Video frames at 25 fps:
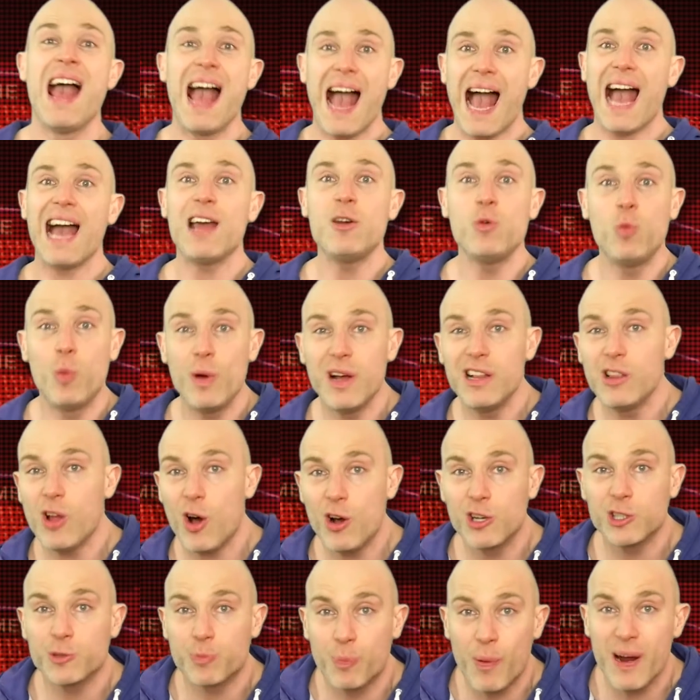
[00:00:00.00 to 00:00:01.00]
And Will
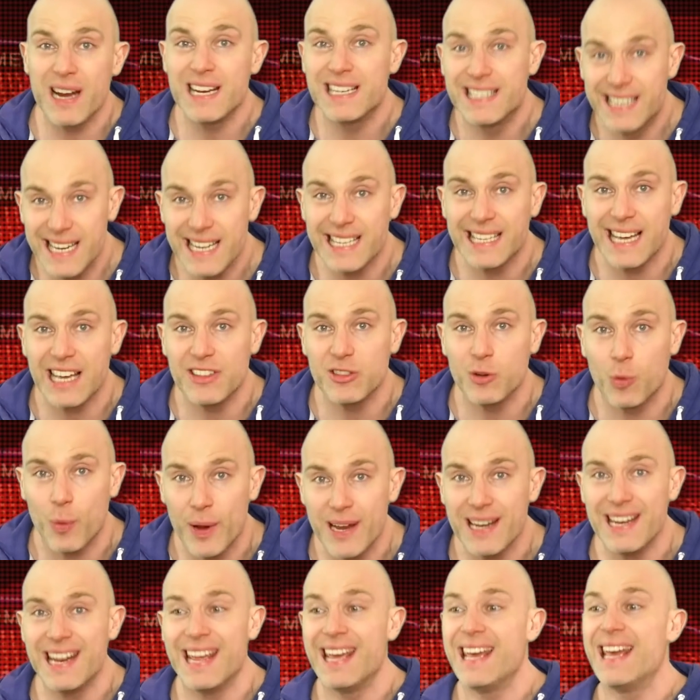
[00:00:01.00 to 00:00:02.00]
Ospreay did get the
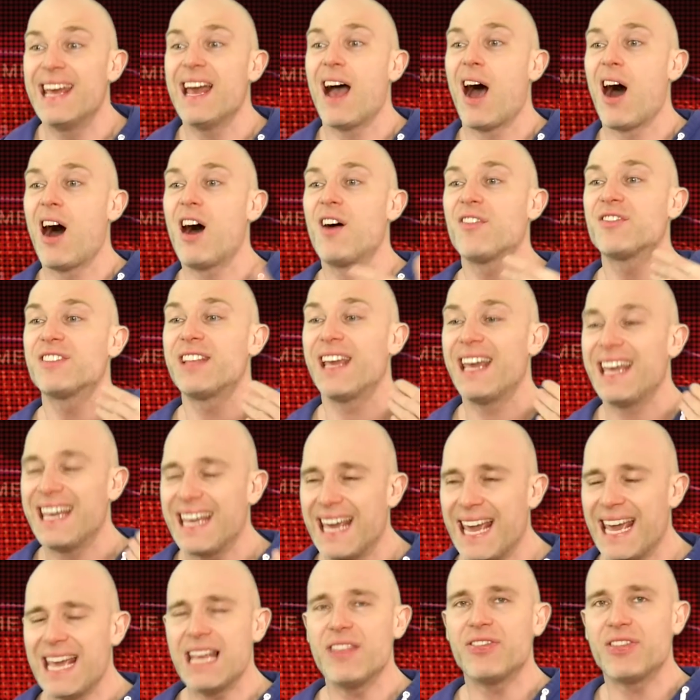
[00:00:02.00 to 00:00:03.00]
win here after he
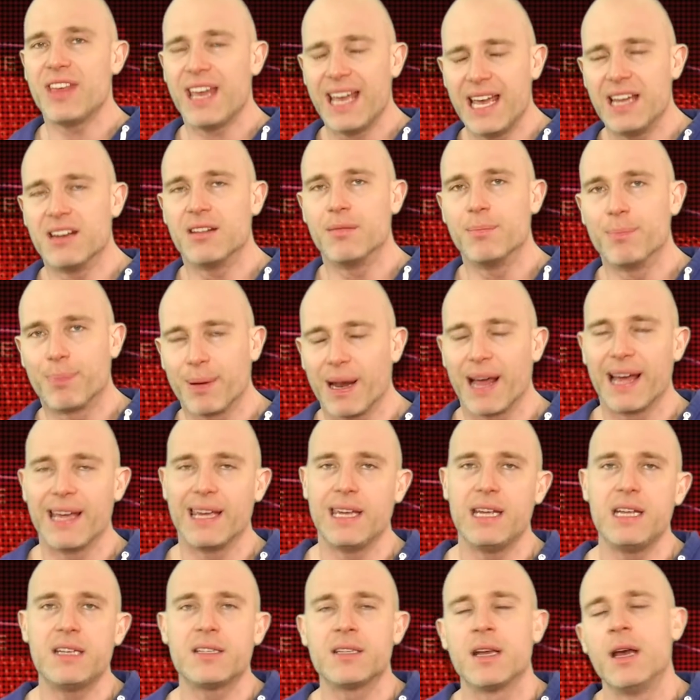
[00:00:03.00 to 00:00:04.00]
hit the Hidden
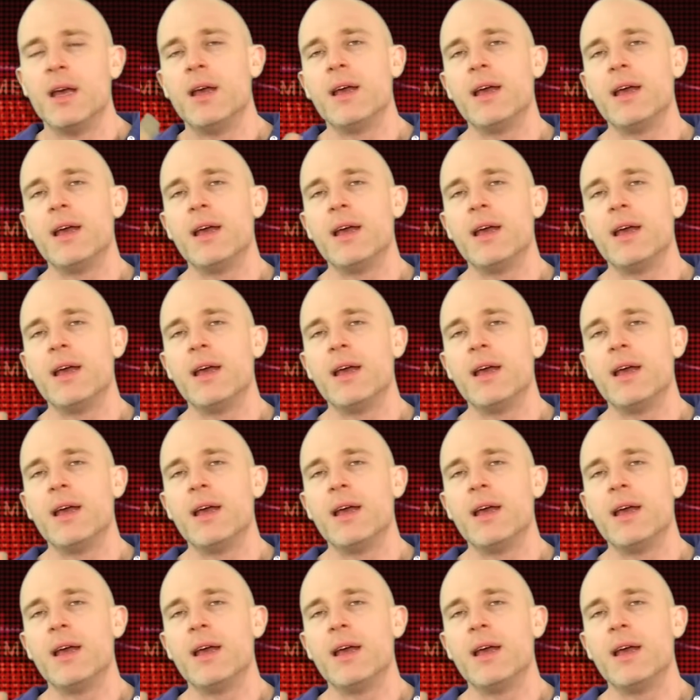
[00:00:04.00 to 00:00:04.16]
Blade.